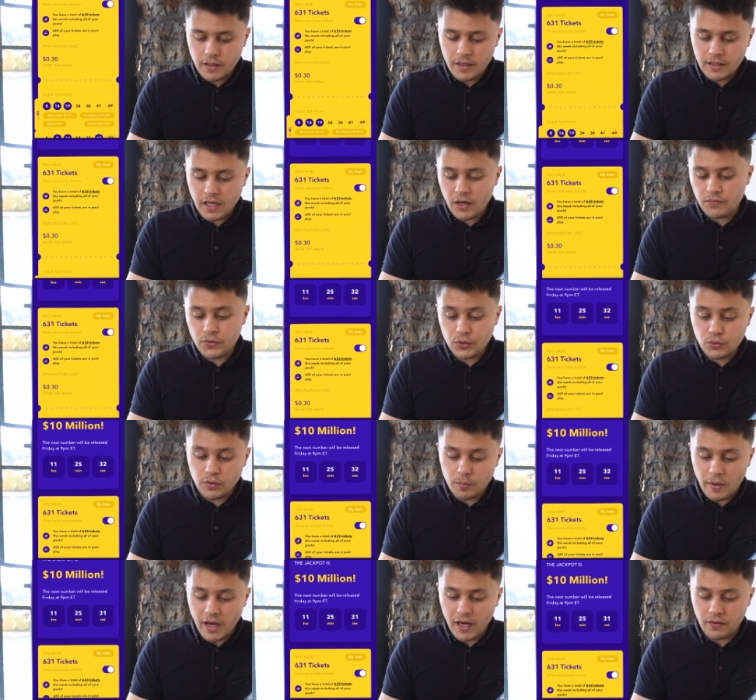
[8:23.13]
Now, if you do the
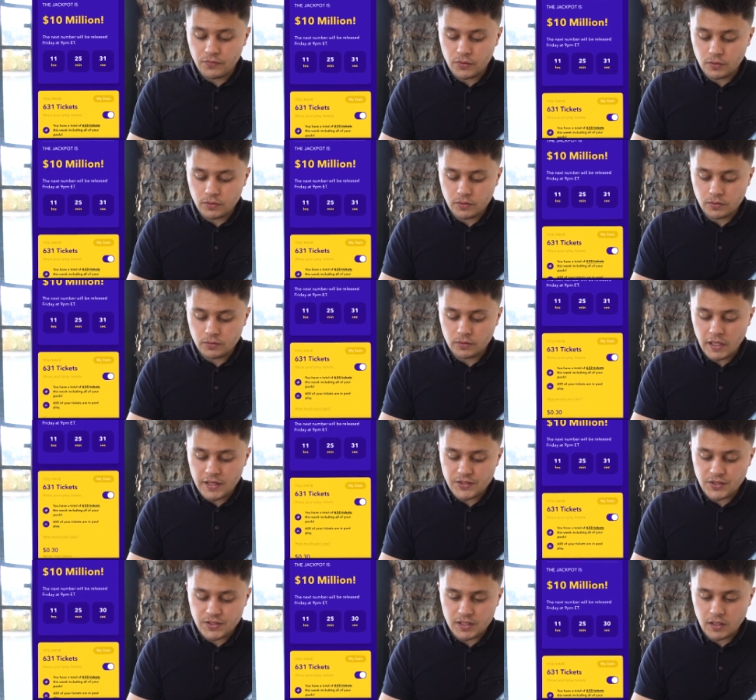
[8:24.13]
math, you'll
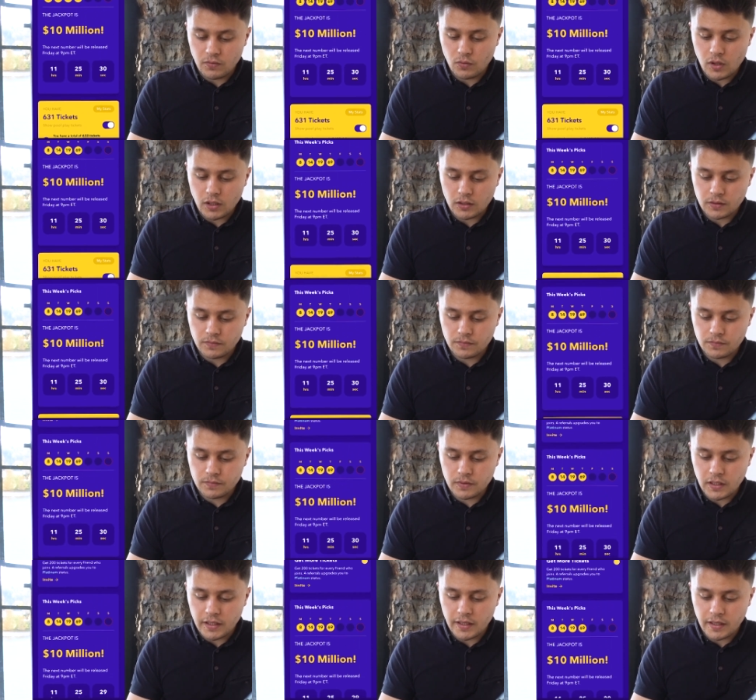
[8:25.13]
ask yourself, well, if
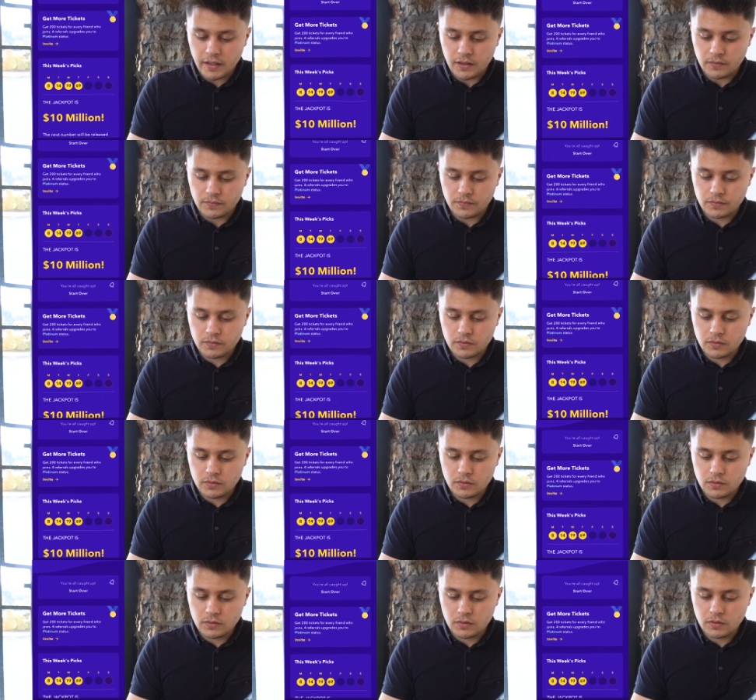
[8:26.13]
I have
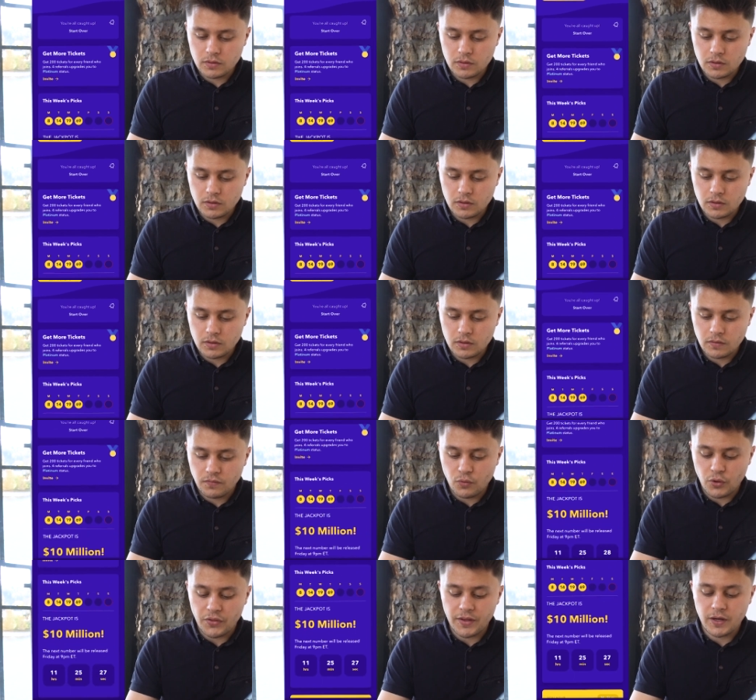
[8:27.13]

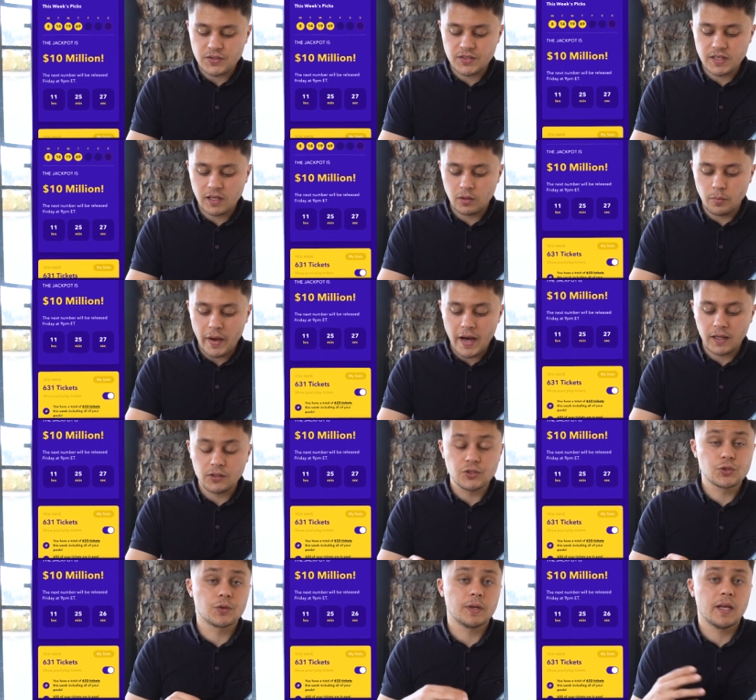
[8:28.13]
$40,000 balance,
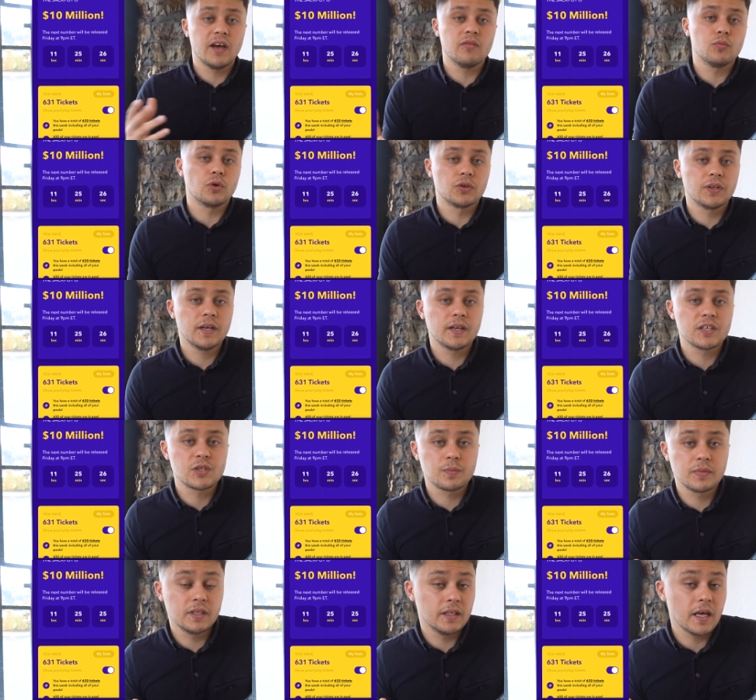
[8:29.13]
shouldn't I have more tickets?
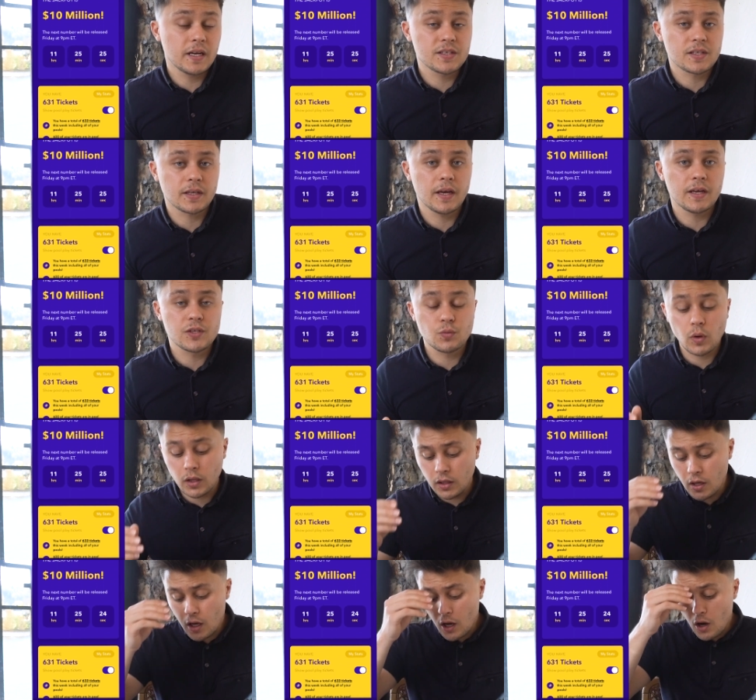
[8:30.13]
And that is the case. Well,
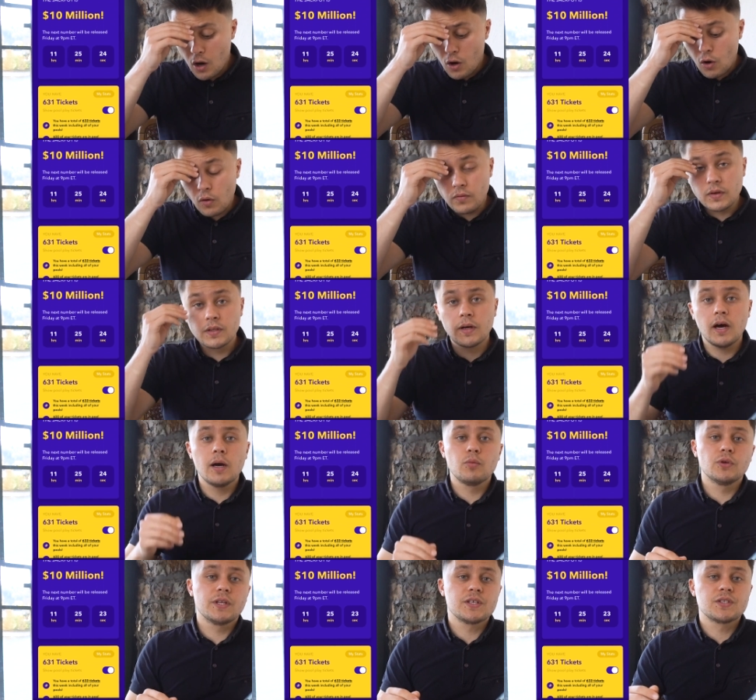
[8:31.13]
over time,
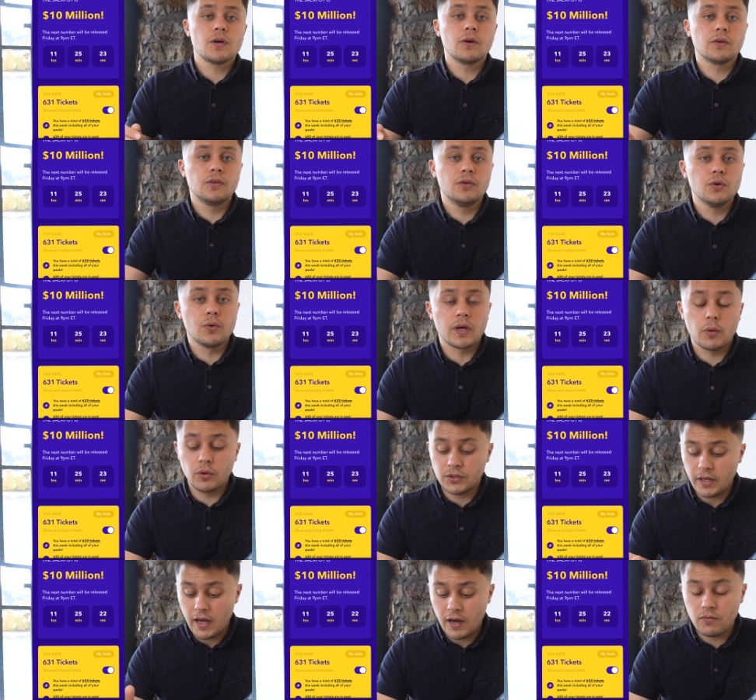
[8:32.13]
what they started doing, what
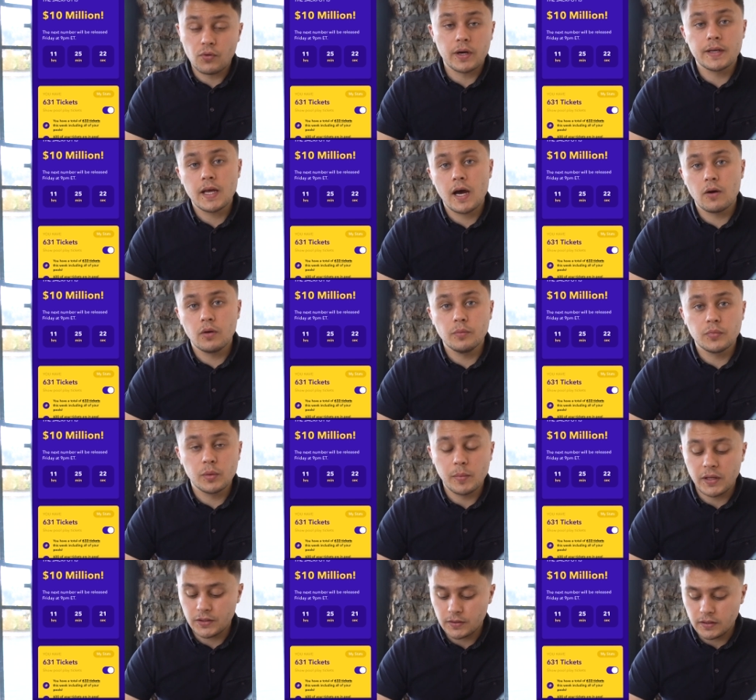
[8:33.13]
they have right now
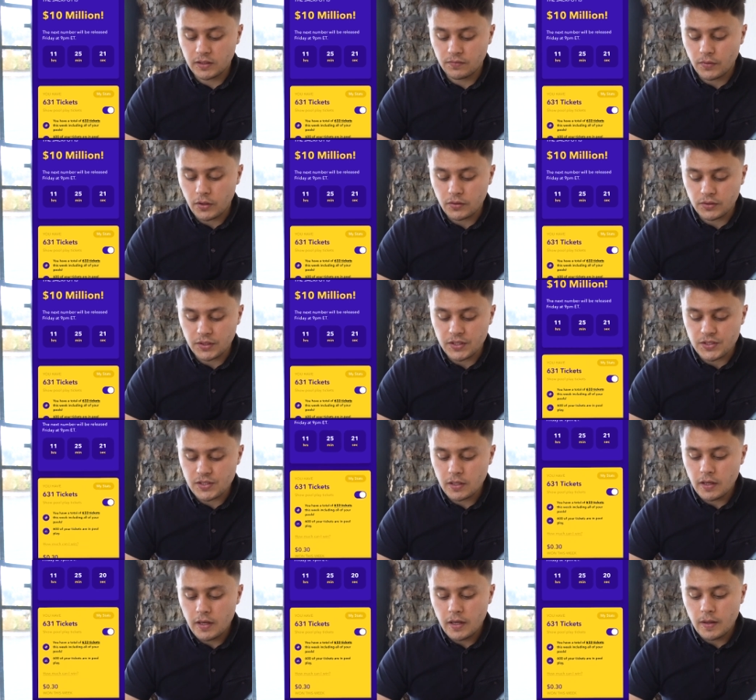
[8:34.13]
implemented at the very least,
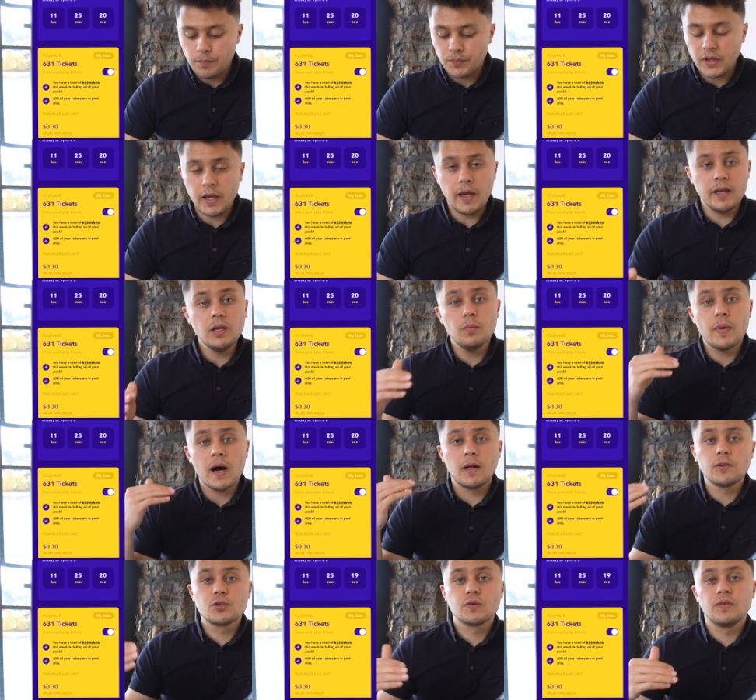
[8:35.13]
any
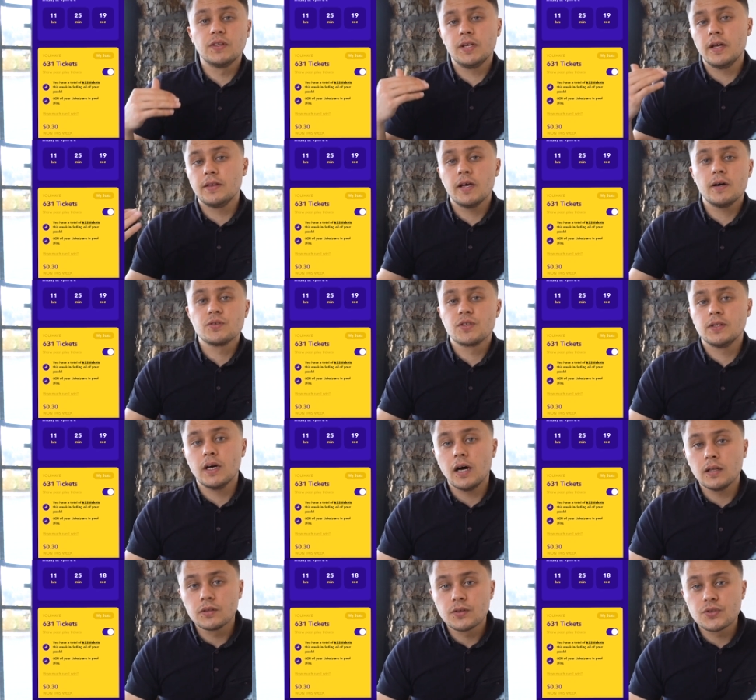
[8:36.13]
balance over
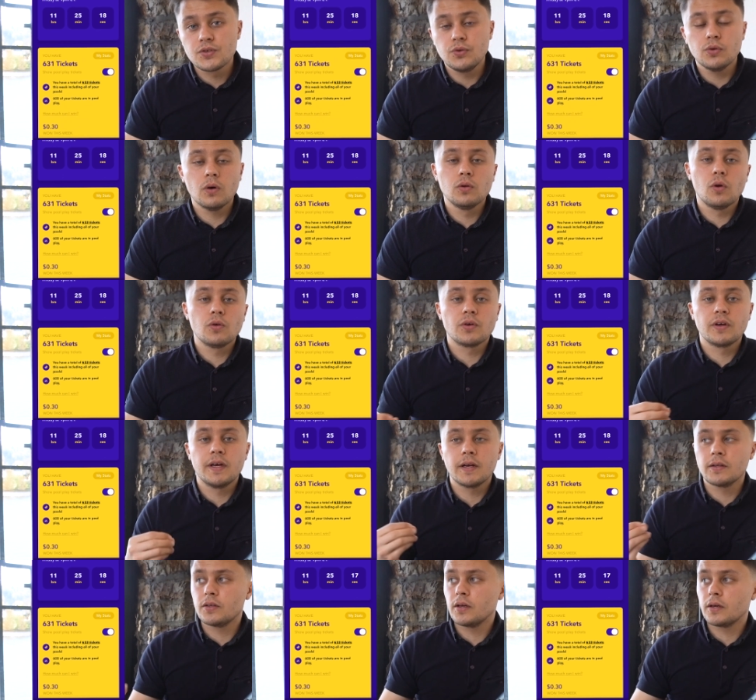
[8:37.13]
$10,000, you no longer get
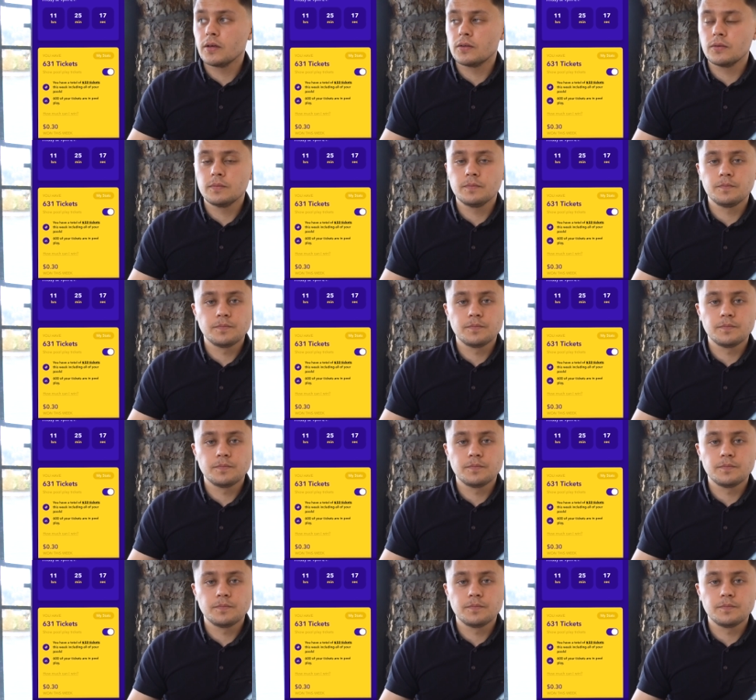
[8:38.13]
a ticket